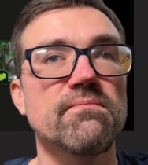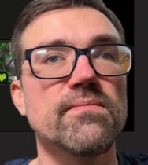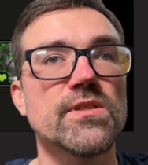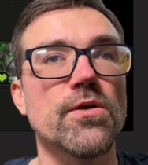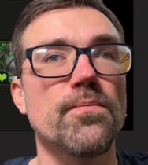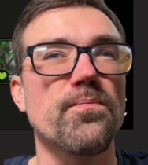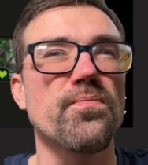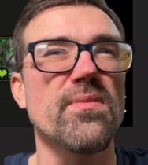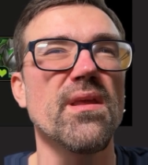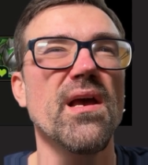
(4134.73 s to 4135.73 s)
So
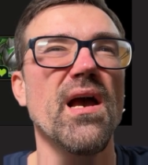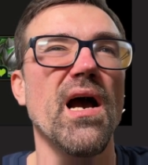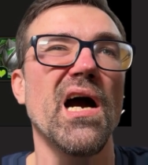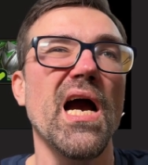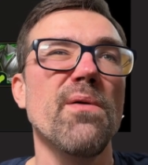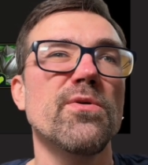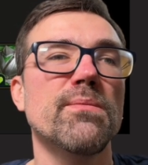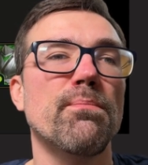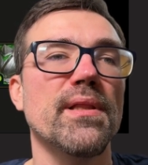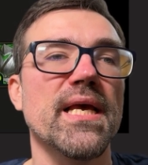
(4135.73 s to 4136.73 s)
I would
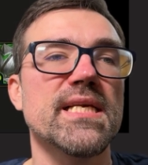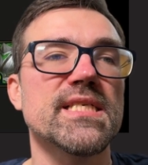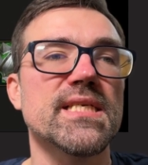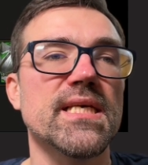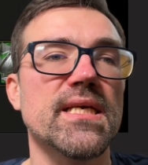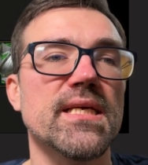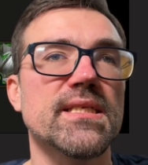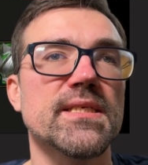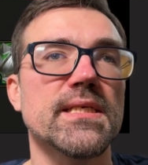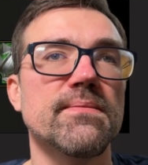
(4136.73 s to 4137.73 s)
place it